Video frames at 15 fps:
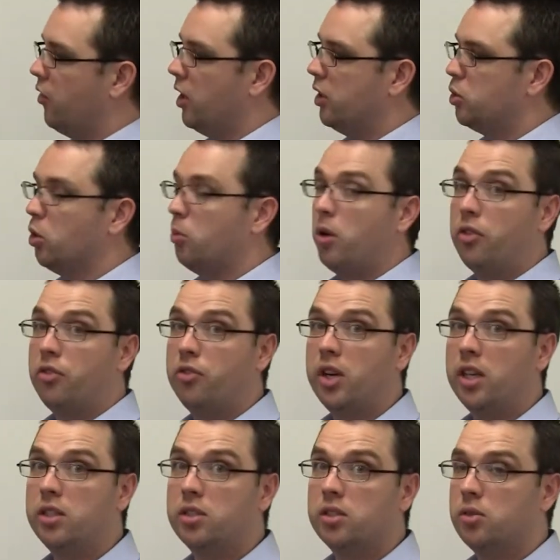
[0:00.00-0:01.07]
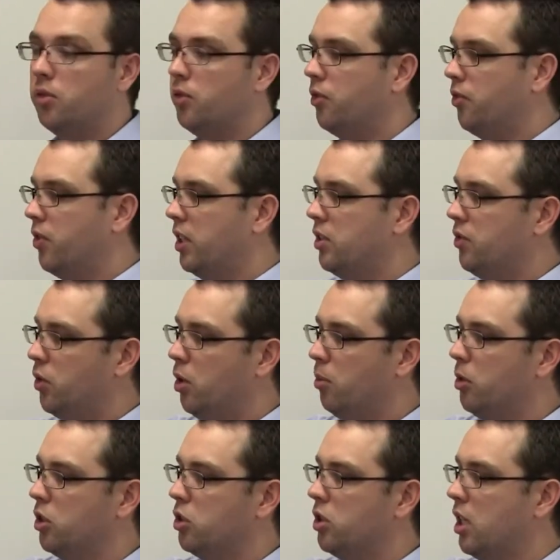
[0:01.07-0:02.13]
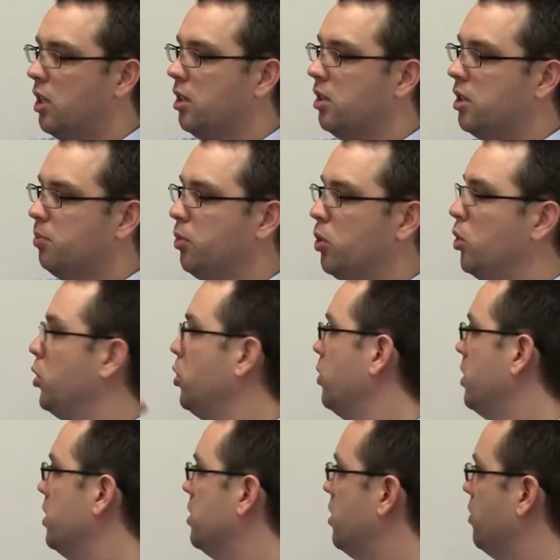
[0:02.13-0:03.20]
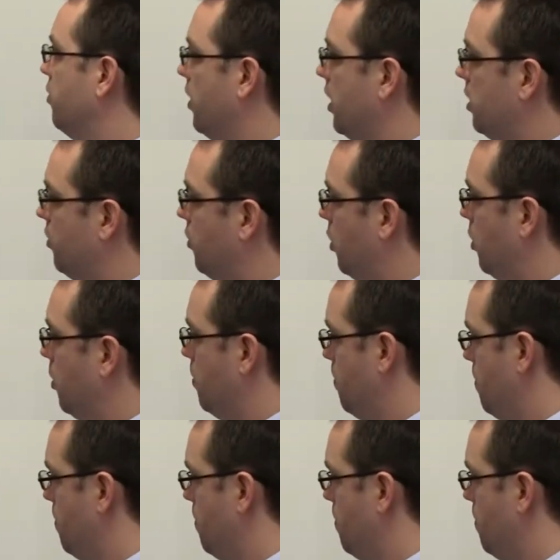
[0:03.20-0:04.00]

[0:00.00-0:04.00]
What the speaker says: I draw my face view, I'm going to say that this blue is the face view,